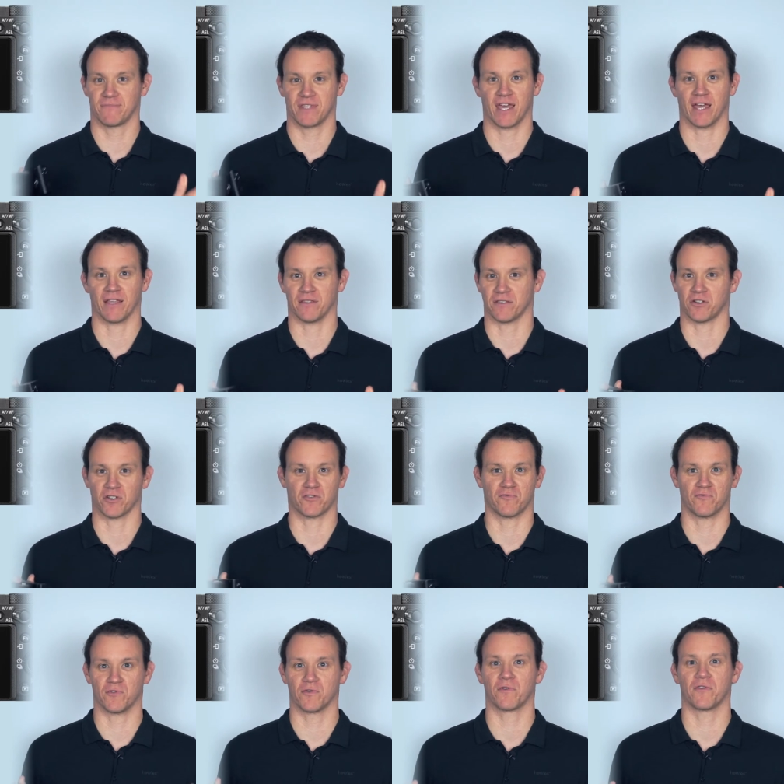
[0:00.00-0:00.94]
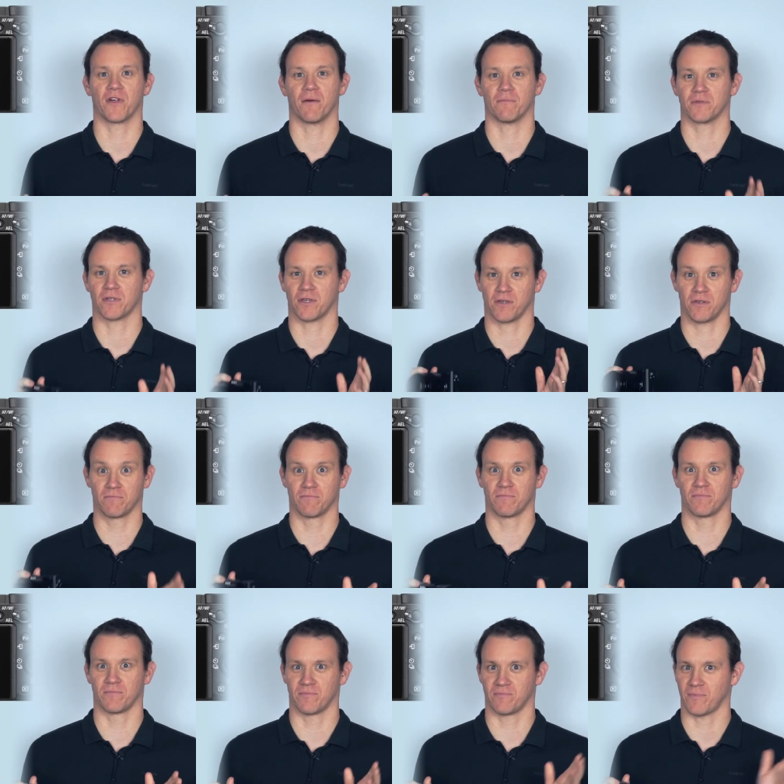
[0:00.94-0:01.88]
against, just a rule of thumb. So
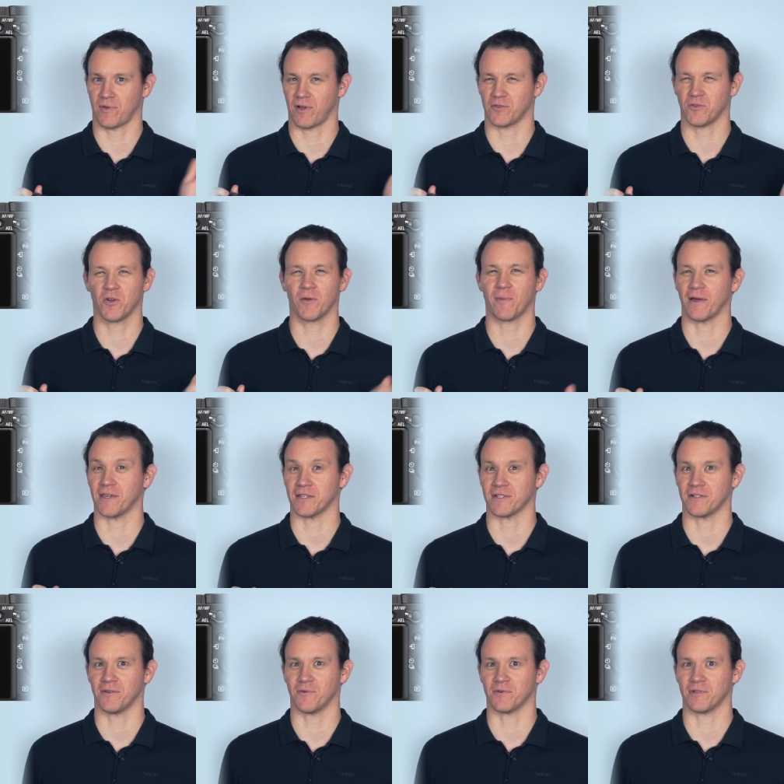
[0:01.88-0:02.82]
I'll talk about this in a lot